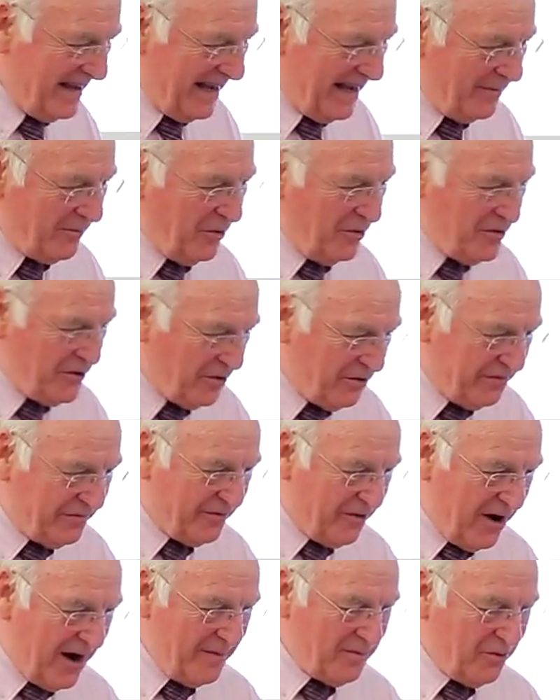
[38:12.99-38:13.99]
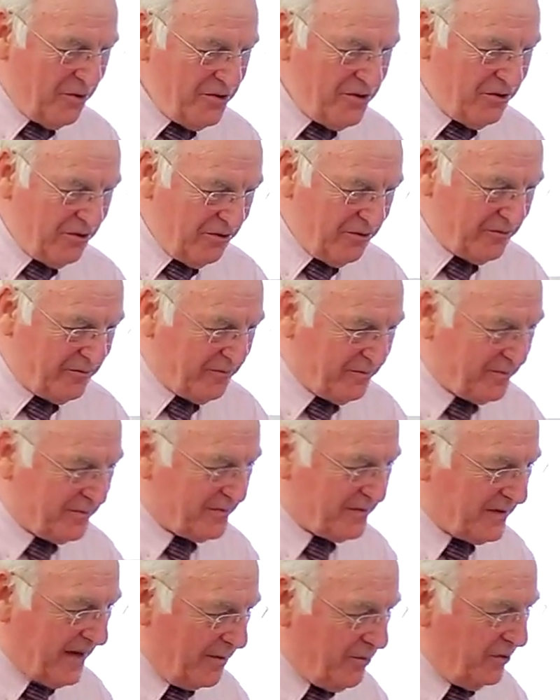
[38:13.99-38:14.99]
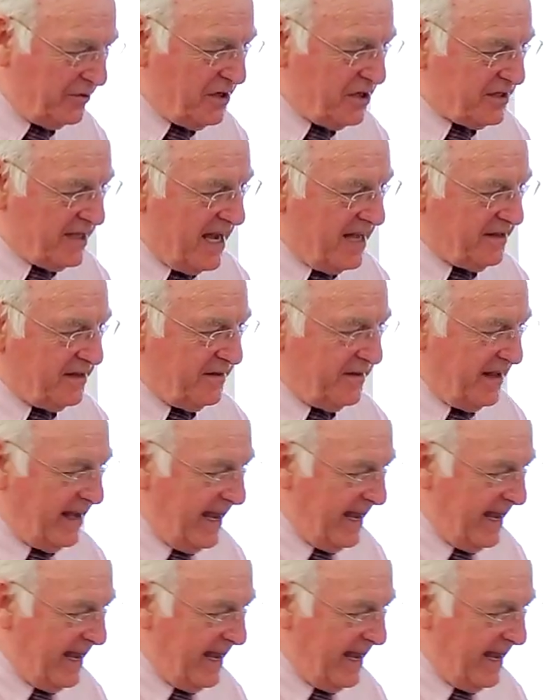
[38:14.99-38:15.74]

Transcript: I'm going to start at the